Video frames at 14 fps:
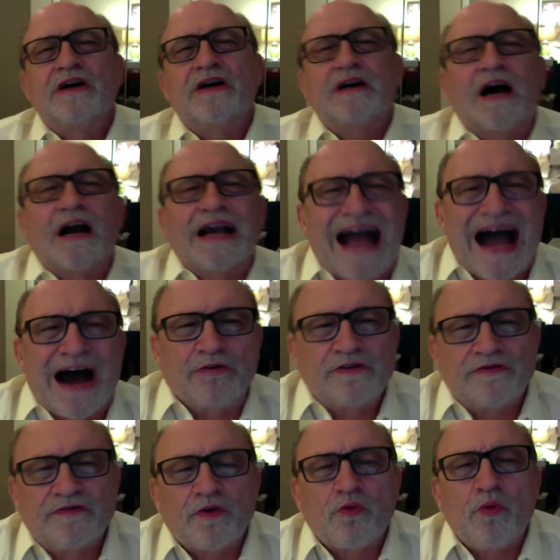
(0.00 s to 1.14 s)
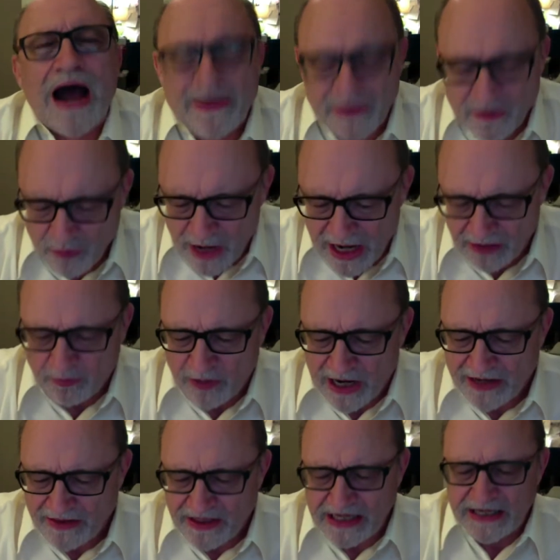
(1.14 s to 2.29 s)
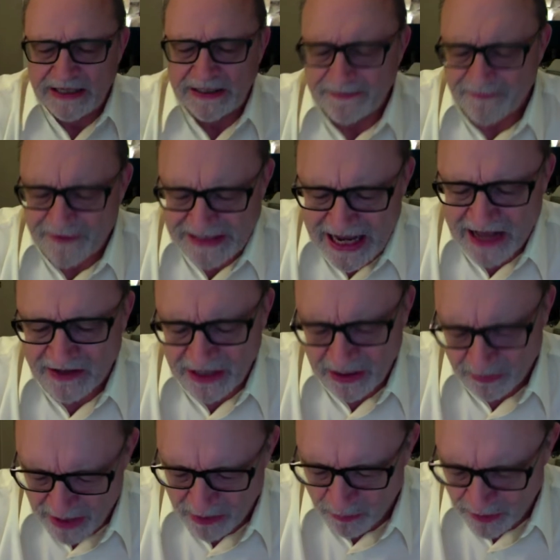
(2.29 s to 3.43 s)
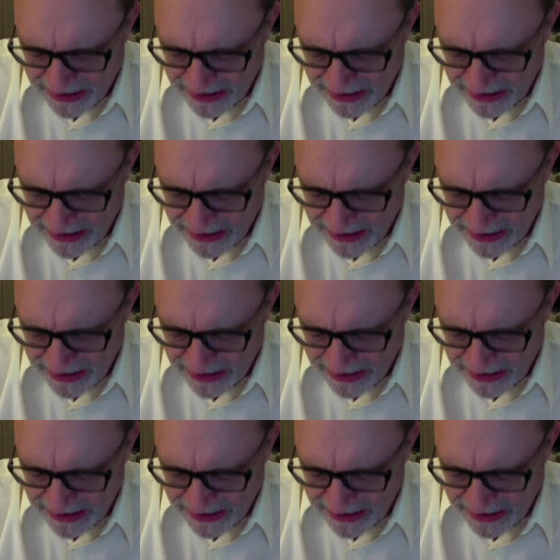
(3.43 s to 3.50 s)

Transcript: account for why the fatality rate went